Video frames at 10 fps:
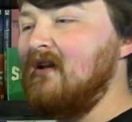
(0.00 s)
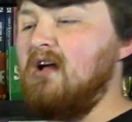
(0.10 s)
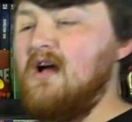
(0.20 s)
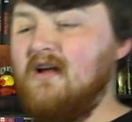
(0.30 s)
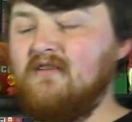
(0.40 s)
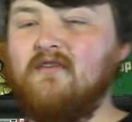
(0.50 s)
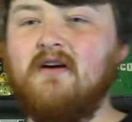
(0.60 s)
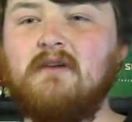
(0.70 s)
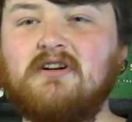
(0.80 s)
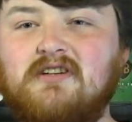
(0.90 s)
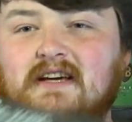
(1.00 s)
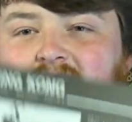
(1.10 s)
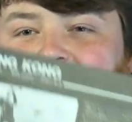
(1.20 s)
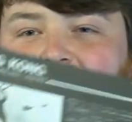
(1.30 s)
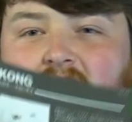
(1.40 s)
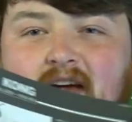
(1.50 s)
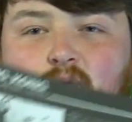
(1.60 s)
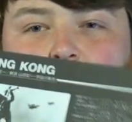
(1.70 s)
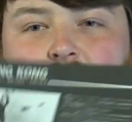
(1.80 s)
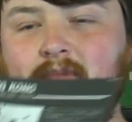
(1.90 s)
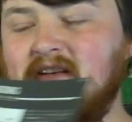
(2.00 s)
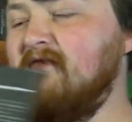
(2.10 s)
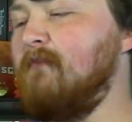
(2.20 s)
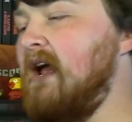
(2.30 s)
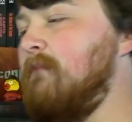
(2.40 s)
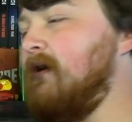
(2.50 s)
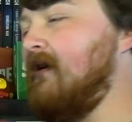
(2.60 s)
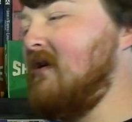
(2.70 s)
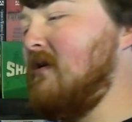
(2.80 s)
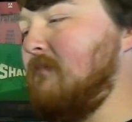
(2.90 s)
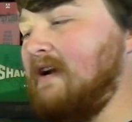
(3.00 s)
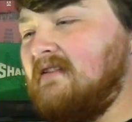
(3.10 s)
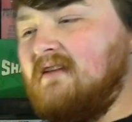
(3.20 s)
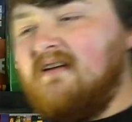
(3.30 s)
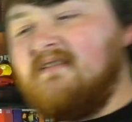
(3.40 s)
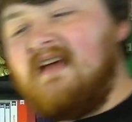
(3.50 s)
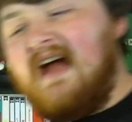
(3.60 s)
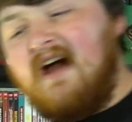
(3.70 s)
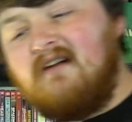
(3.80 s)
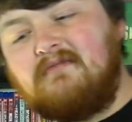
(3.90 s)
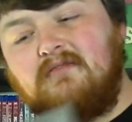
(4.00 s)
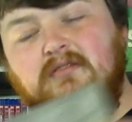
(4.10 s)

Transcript: It's very much like a one bit of paper, but it does have